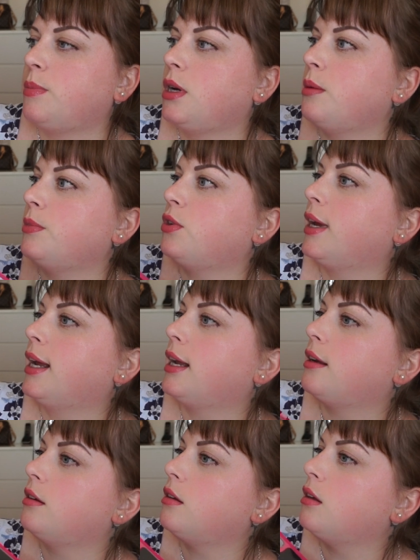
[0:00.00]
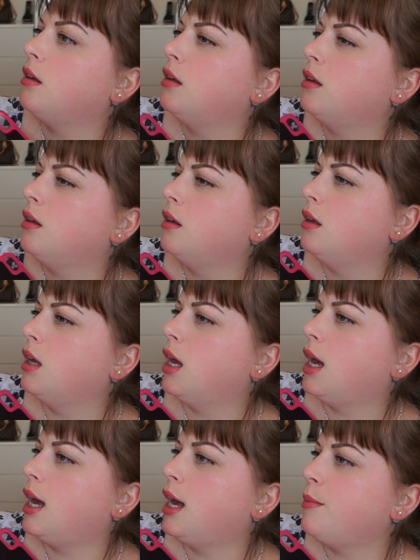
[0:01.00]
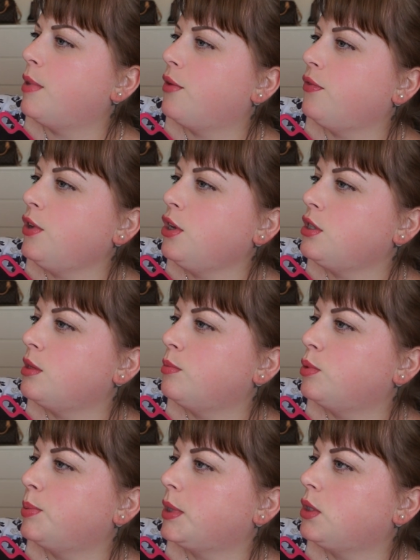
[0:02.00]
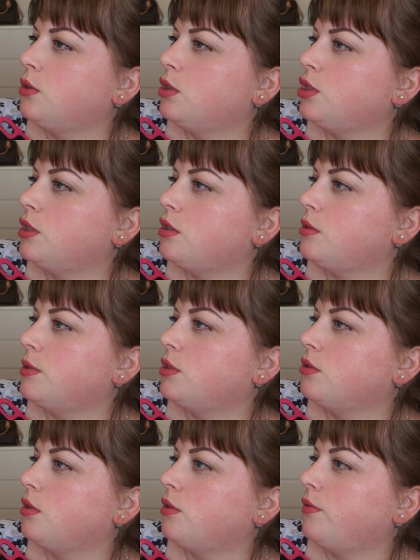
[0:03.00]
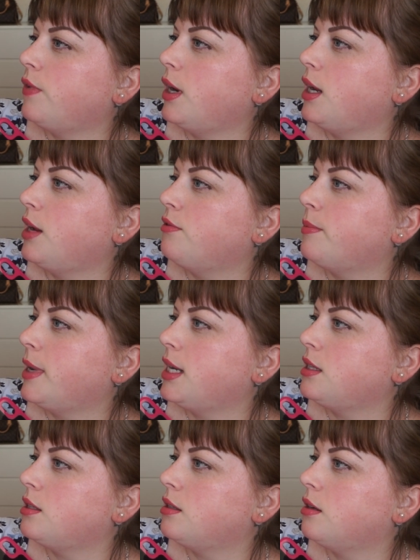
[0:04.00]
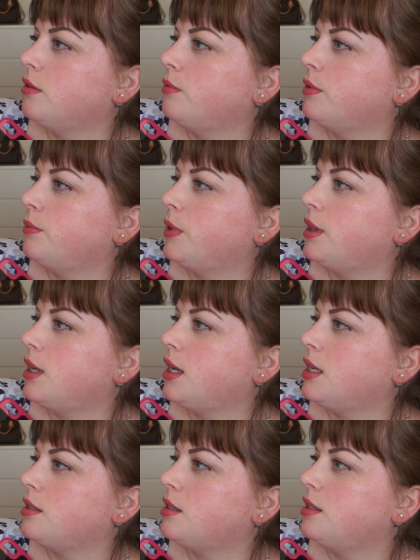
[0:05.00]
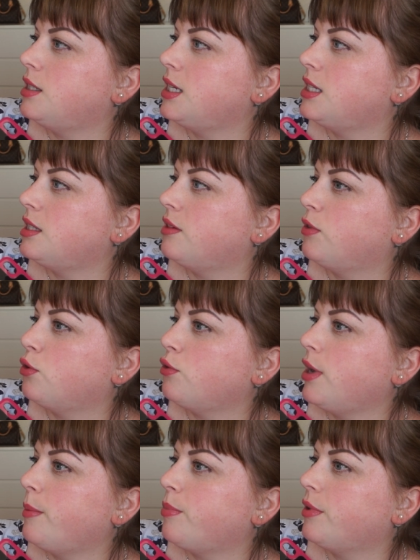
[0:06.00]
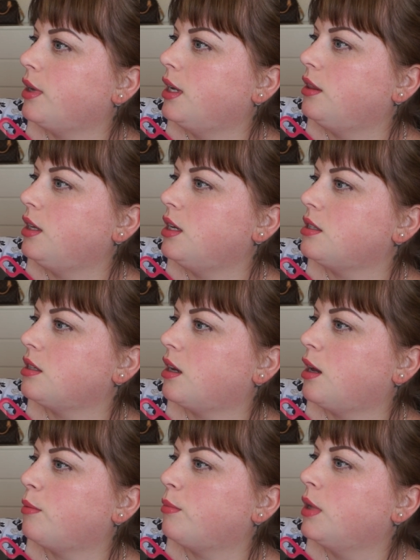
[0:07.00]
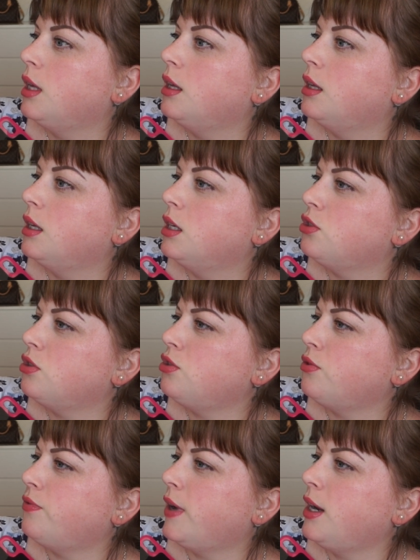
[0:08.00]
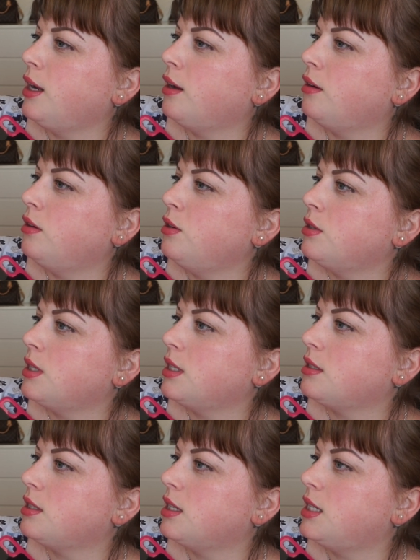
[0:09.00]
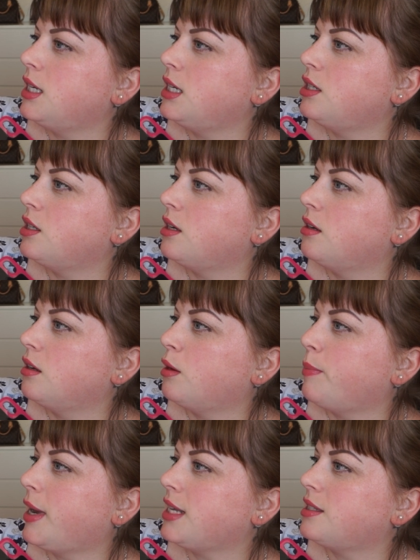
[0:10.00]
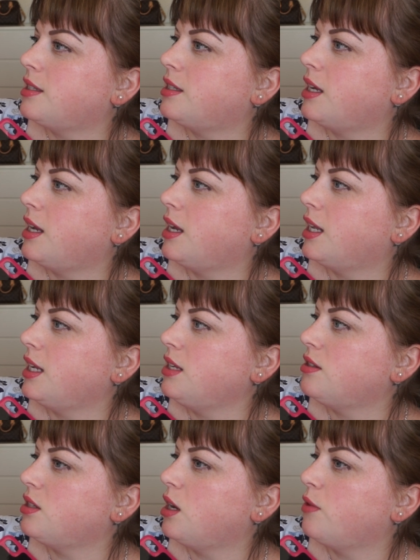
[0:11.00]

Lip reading: the palm of your hand. A few simple precautions to ensure your folio remains with its adhesive grip in the years to come. Should your folio lose its adhesion capacity, simply